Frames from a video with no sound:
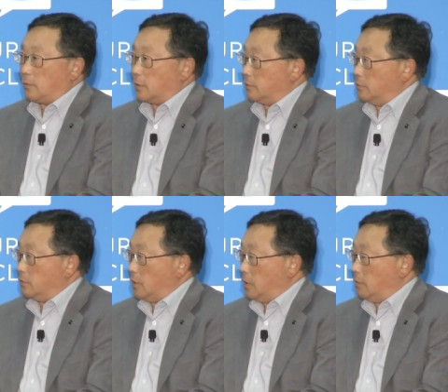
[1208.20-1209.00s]

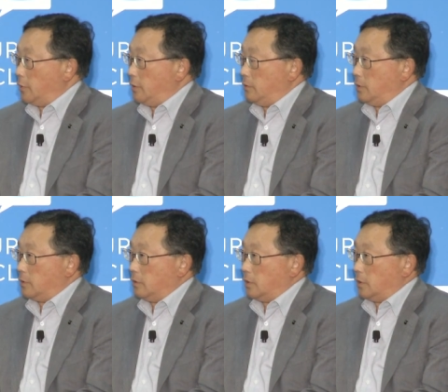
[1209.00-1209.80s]
Waterloo. Um, we, you
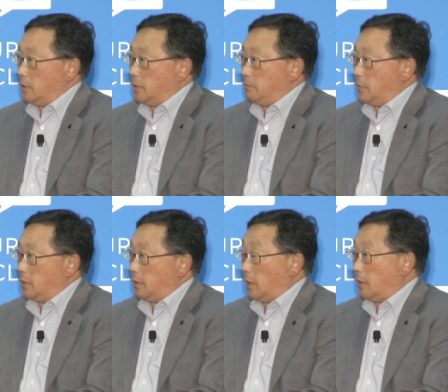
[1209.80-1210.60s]
know, um,
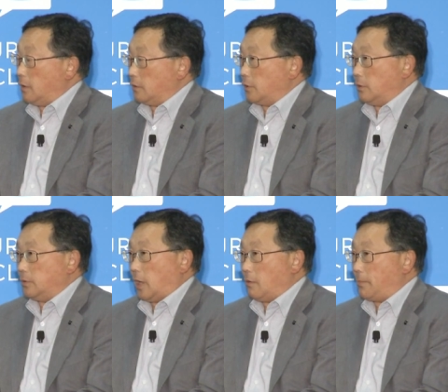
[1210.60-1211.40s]
now
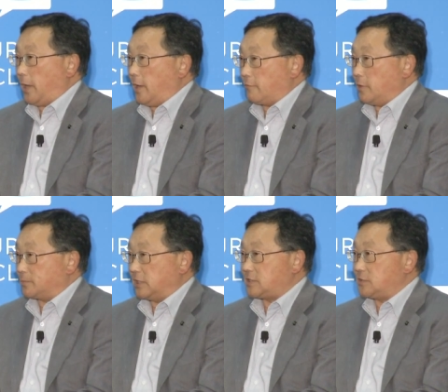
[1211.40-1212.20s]
although our Bay Area
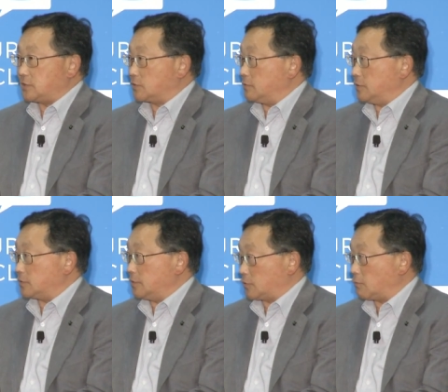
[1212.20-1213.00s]
presence is,
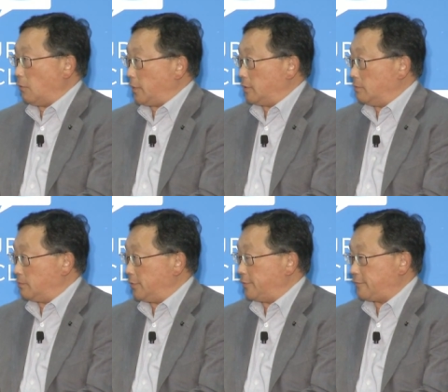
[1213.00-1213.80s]
is, is growing
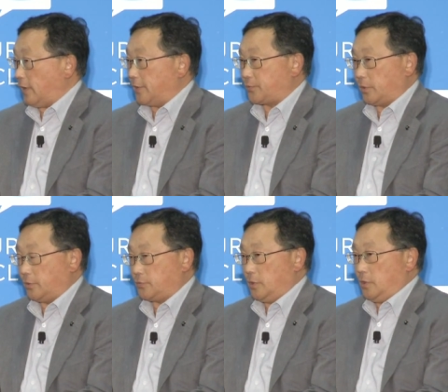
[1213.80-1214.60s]
pretty fast
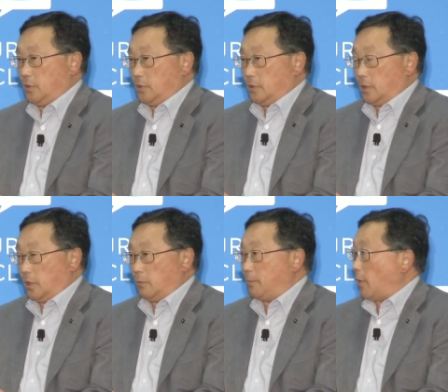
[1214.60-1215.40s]
because
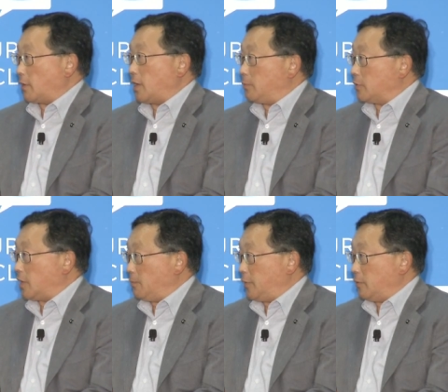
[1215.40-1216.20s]
uh, we bought a couple of
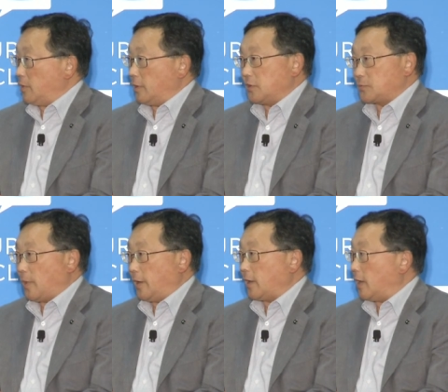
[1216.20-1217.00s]
companies. We announced
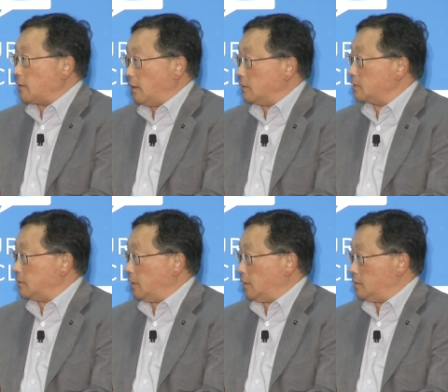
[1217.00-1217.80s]
buying AtHoc.
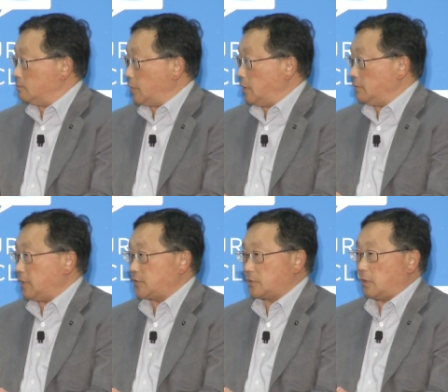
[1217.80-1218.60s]
Um, you know,
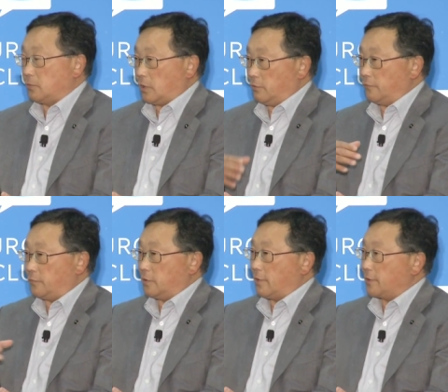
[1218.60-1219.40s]
that's going
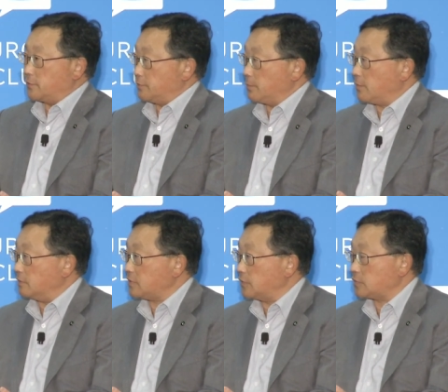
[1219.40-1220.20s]
through the regulatory
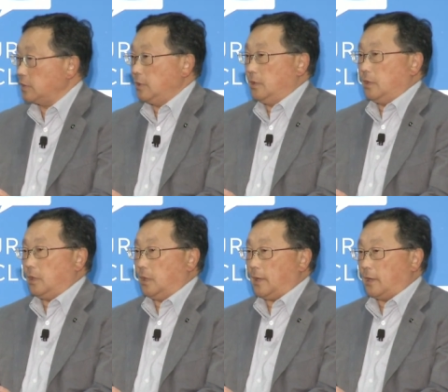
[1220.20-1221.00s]
process.
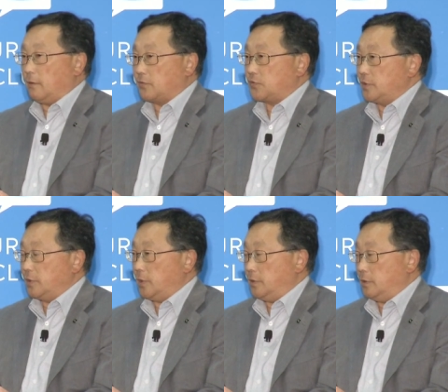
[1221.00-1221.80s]
Uh, AtHoc's
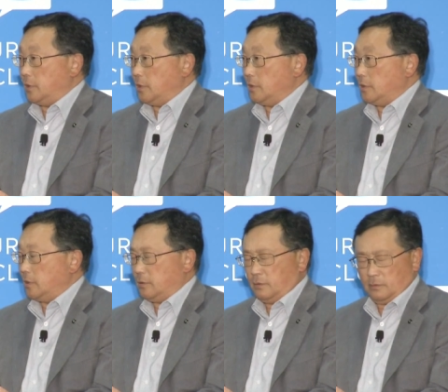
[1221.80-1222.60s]
in in, uh,
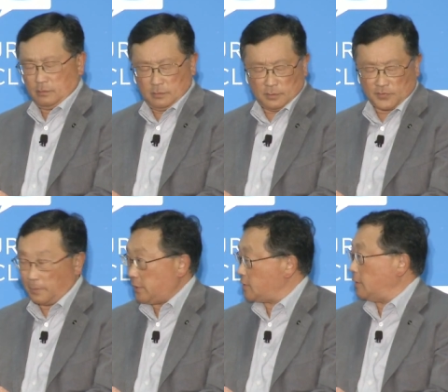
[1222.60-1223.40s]
in
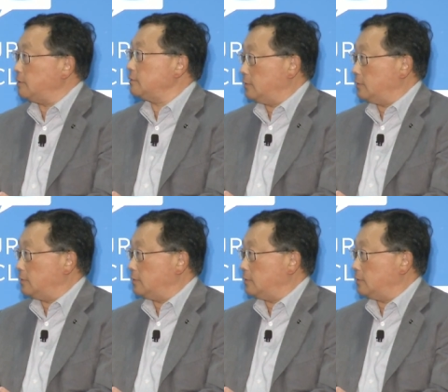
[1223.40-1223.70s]
San Mateo.